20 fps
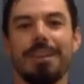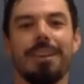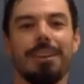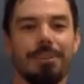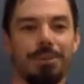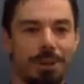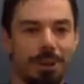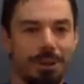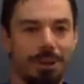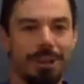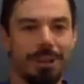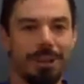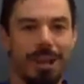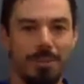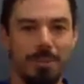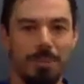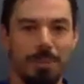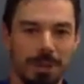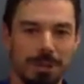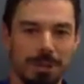Y'all could have
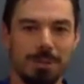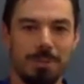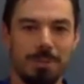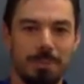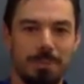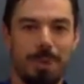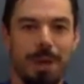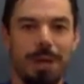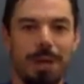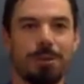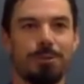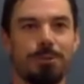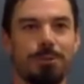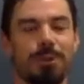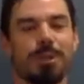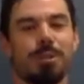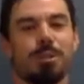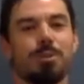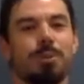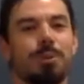a much better
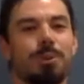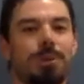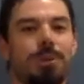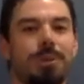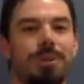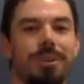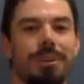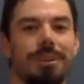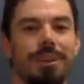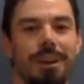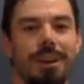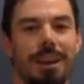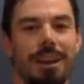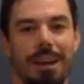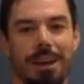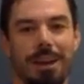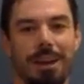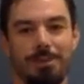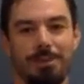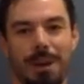visual
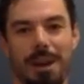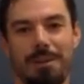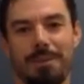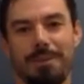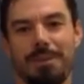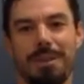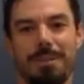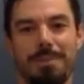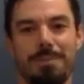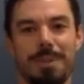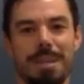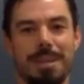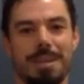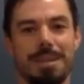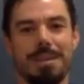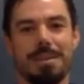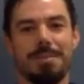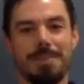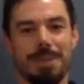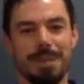rather than
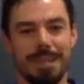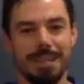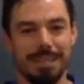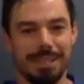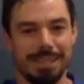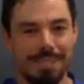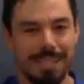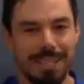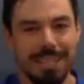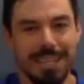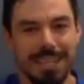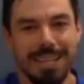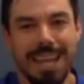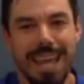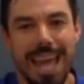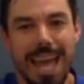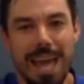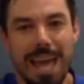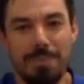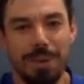me seated
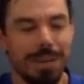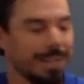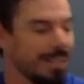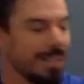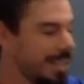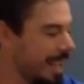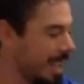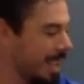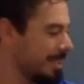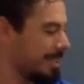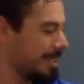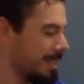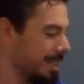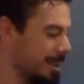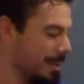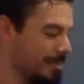at my desk.